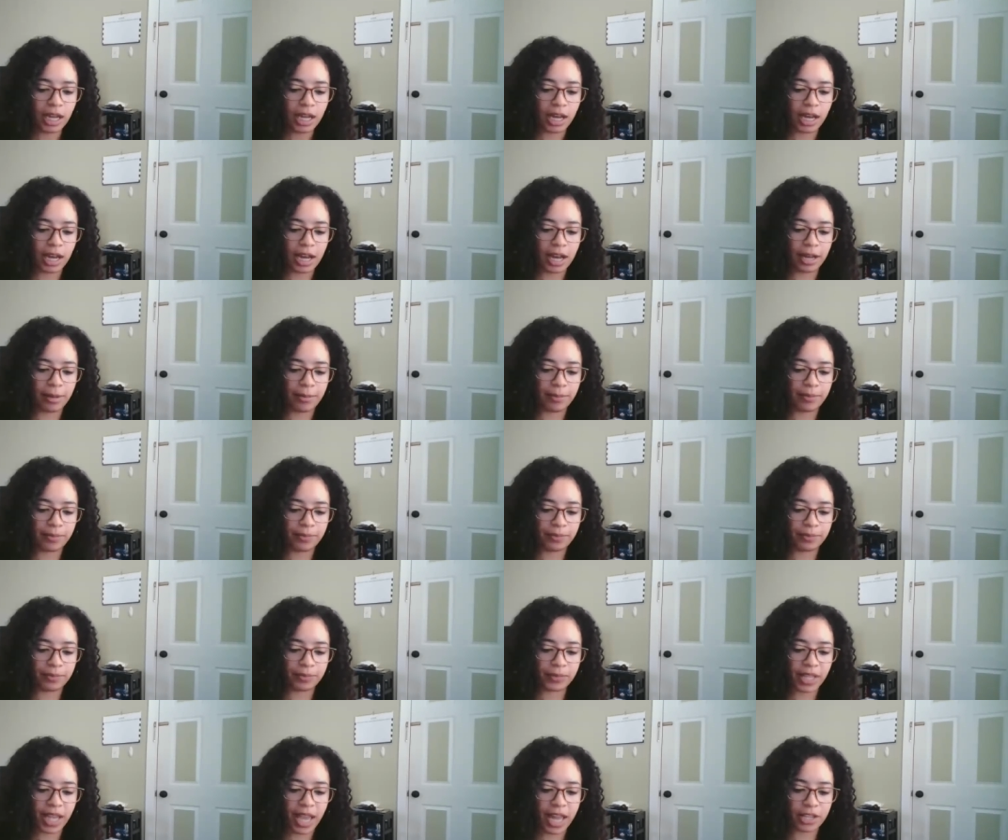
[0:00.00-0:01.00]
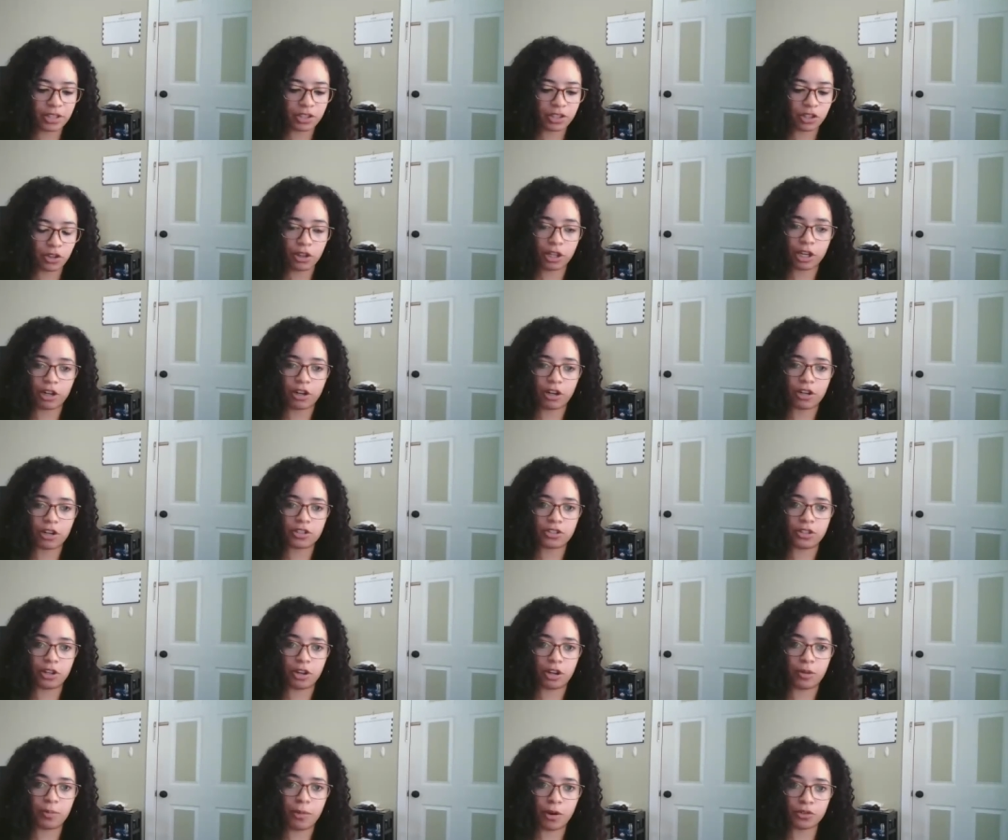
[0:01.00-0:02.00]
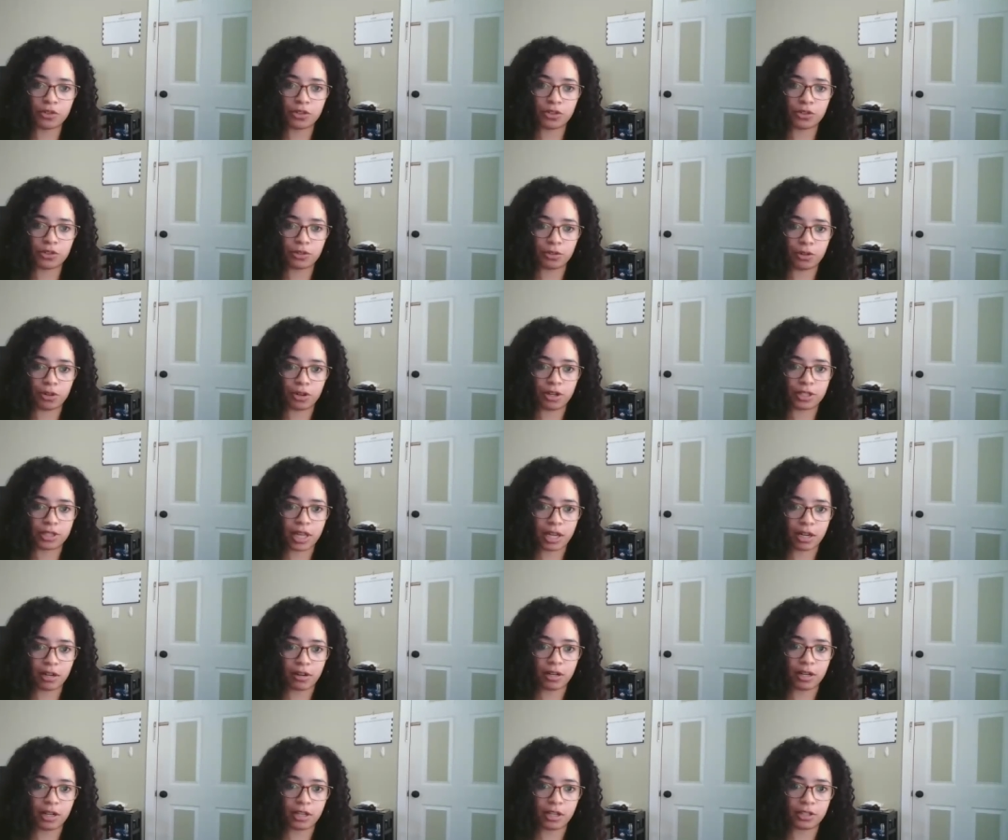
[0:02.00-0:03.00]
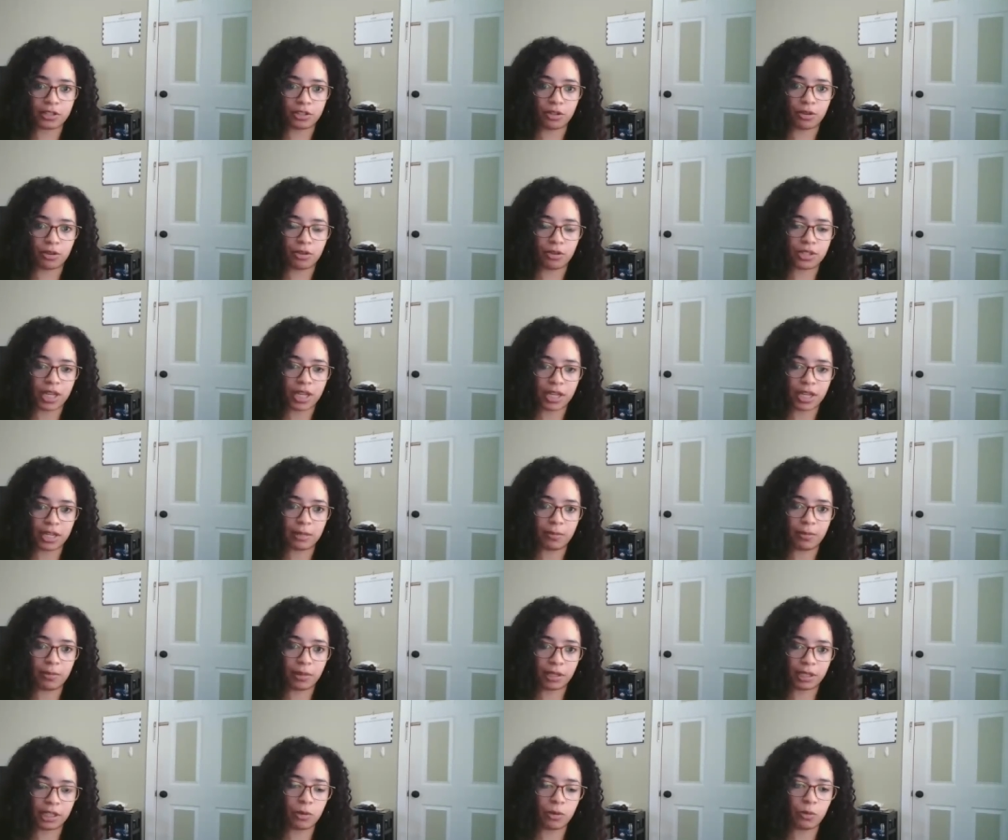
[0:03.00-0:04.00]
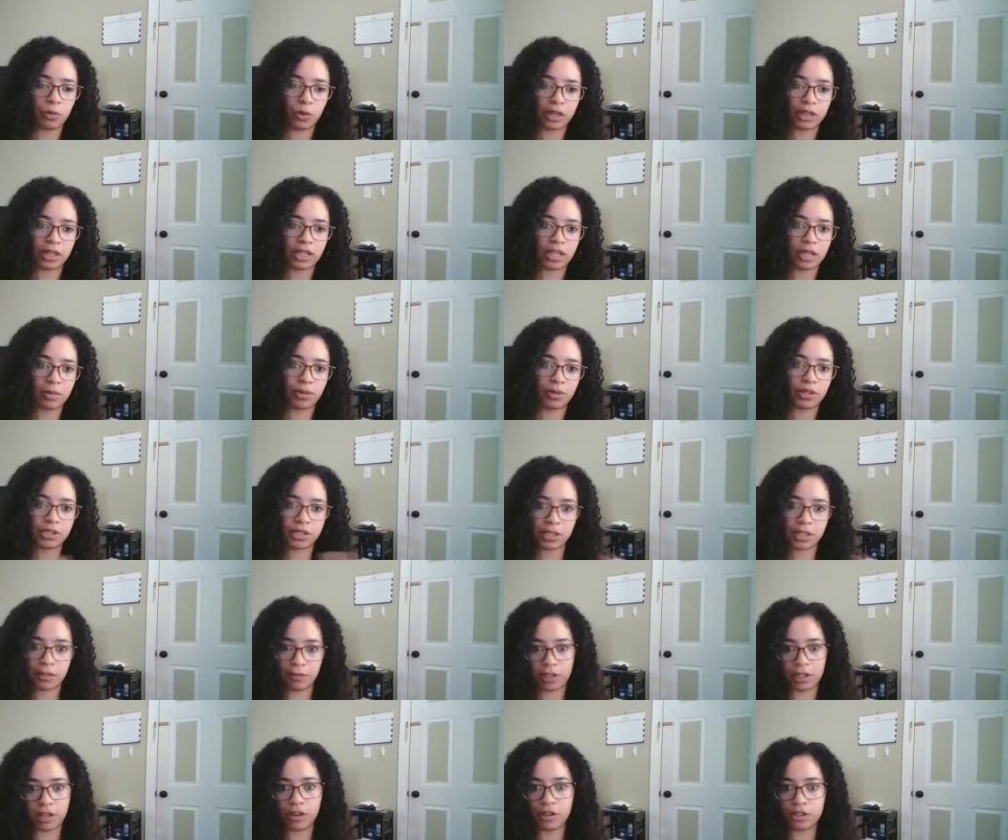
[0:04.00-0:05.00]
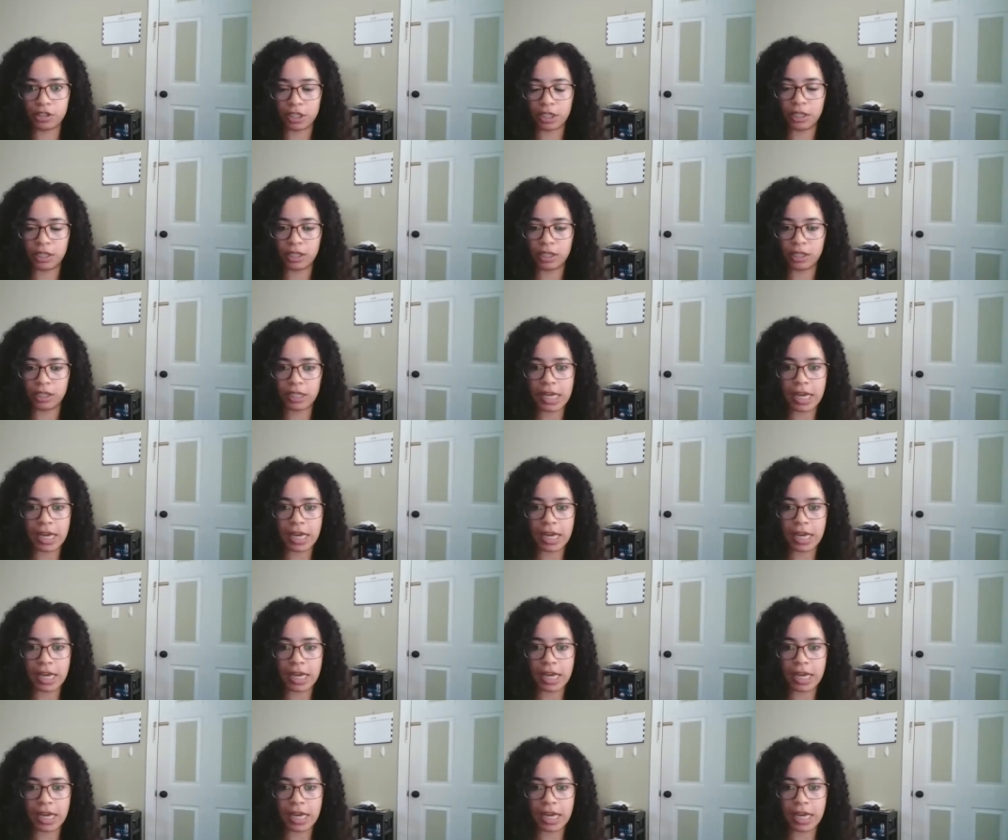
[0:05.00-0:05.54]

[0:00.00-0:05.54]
And so there are mosasaurs that are associated typically with the Pacific Ocean,